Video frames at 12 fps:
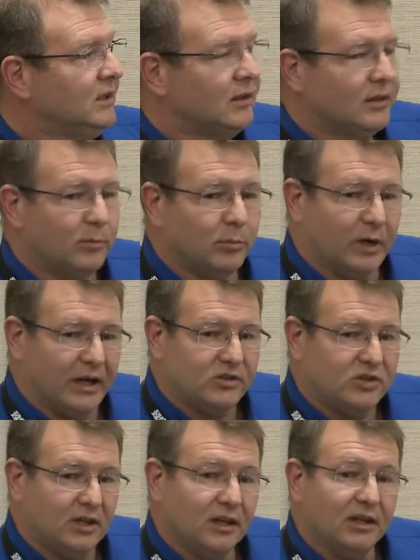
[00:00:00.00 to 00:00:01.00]
The
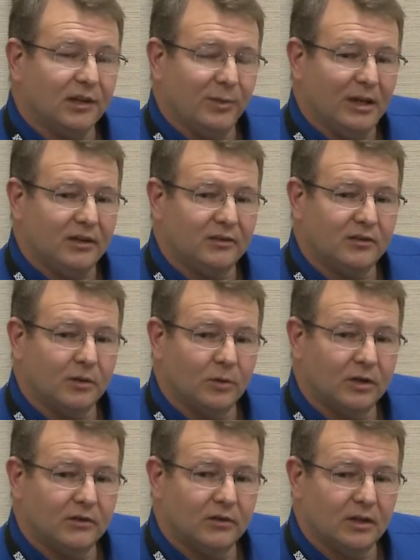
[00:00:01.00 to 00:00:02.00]
branching commands, the
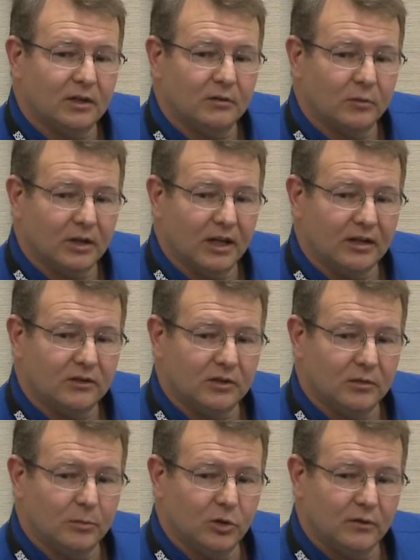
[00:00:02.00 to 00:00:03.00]
ones that relate
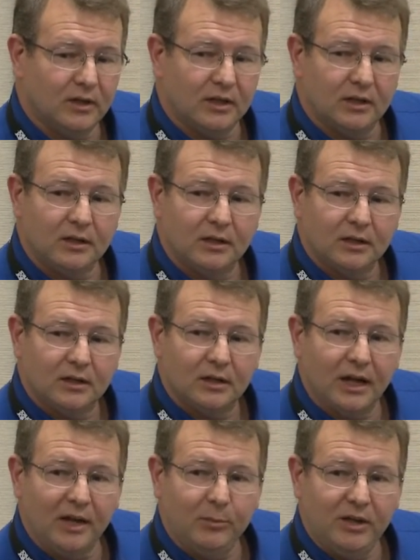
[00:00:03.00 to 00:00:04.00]
to moving
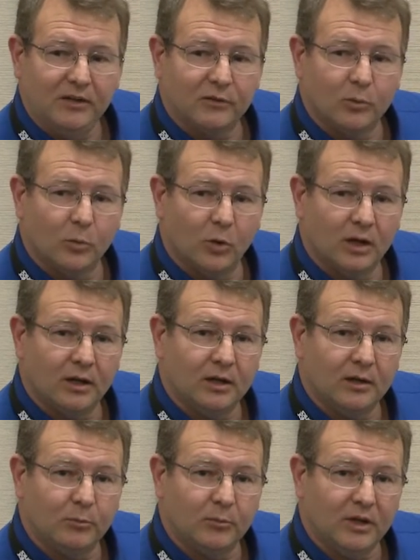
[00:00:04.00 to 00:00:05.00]
IP from
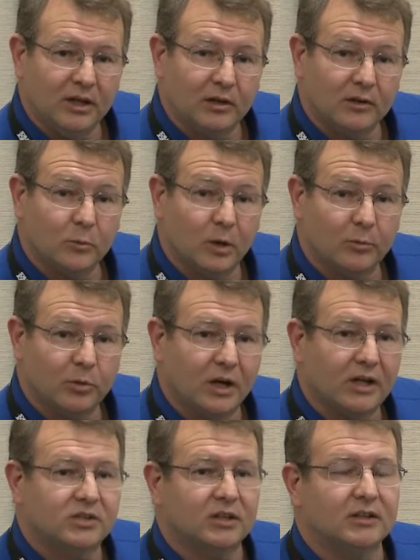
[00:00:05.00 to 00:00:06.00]
either one
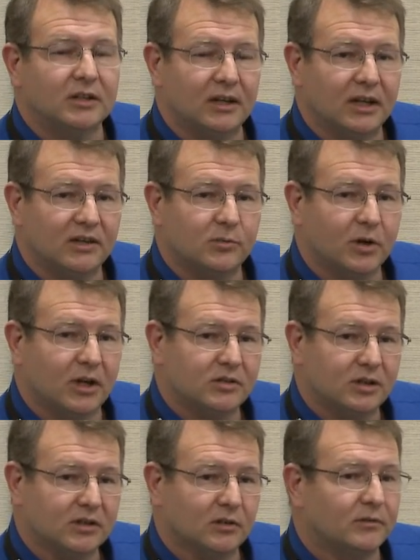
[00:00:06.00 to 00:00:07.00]
project to the next
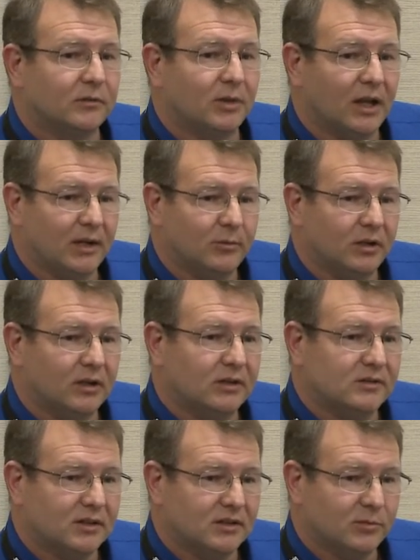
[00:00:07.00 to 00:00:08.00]
project or from
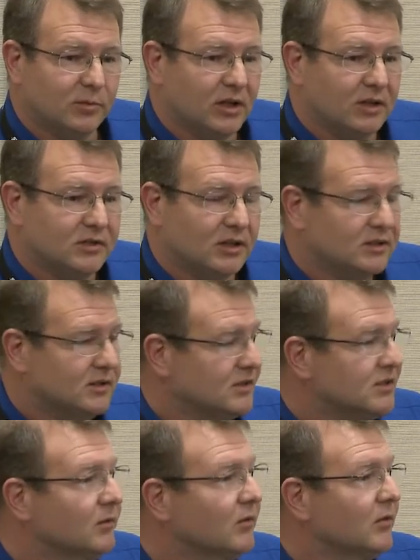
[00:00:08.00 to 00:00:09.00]
libraries into projects,
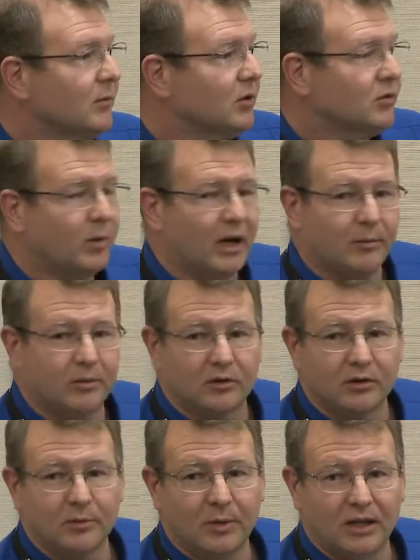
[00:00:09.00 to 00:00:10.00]
that's some of the most
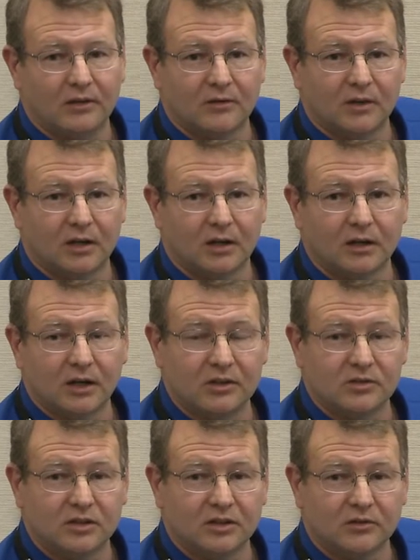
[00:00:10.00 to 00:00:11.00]
popular commands that our
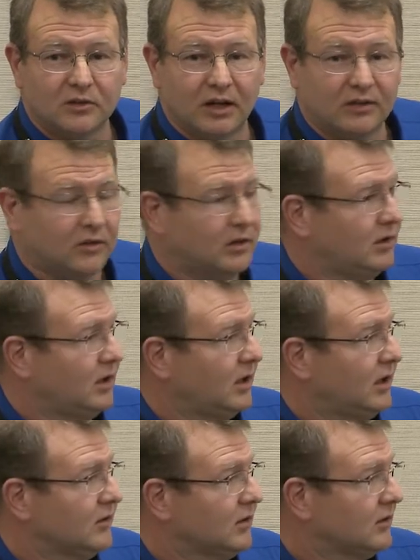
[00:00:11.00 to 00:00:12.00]
engineers are executing
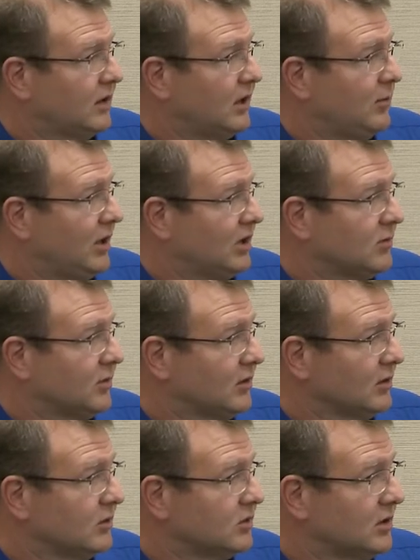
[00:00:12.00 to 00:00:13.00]
against our data management
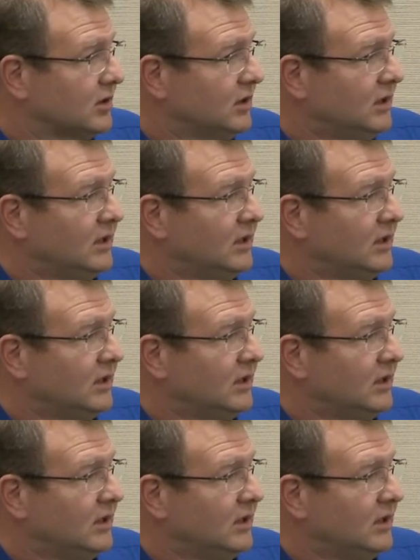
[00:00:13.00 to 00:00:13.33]
solution.